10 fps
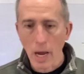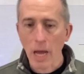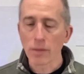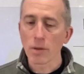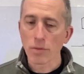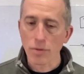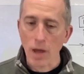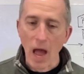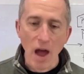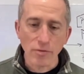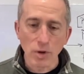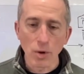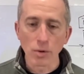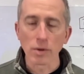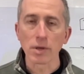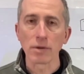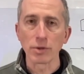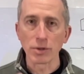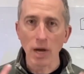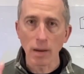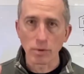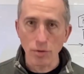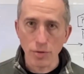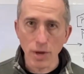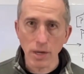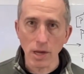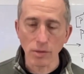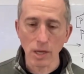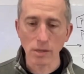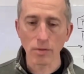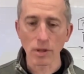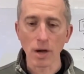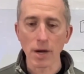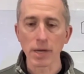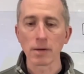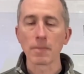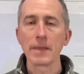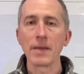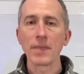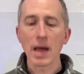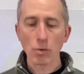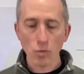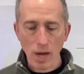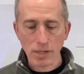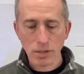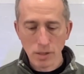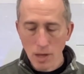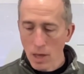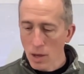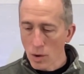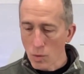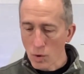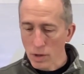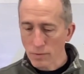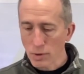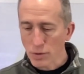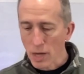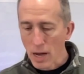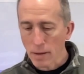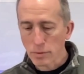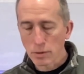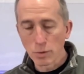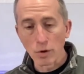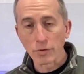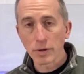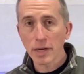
And the half note gives you time to think at the end of the line, and that rest will give you time to move.